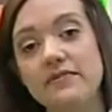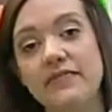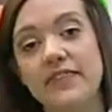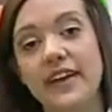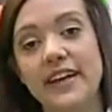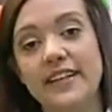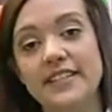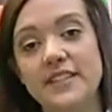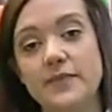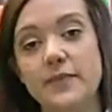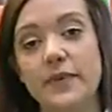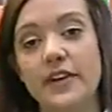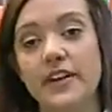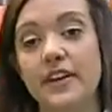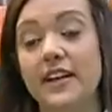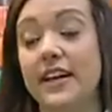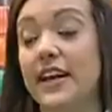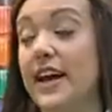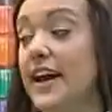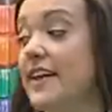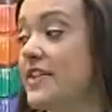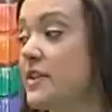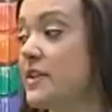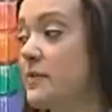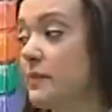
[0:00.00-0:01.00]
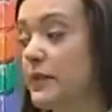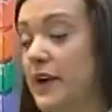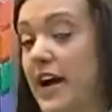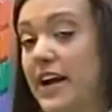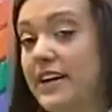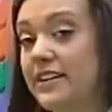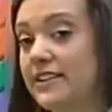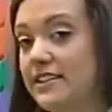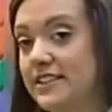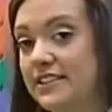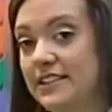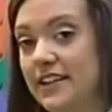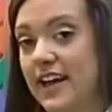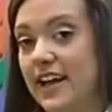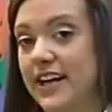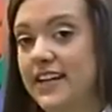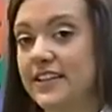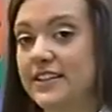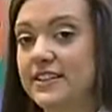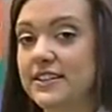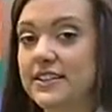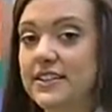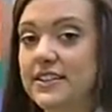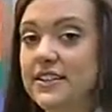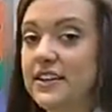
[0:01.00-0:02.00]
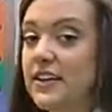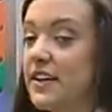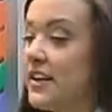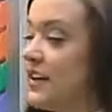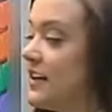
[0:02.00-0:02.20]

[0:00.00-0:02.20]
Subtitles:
flexibility and the brightest lights.